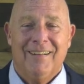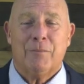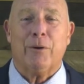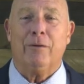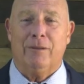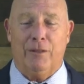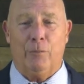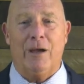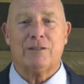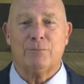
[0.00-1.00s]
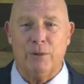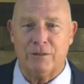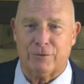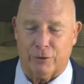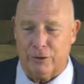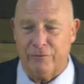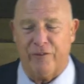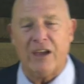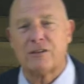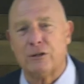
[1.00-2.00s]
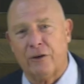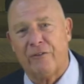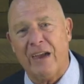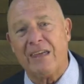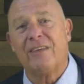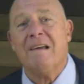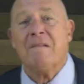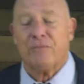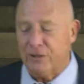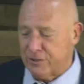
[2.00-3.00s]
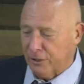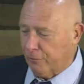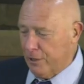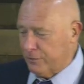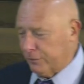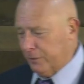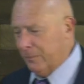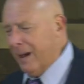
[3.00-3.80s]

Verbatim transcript: Apparently, the Westminster Confession of Faith disagrees with the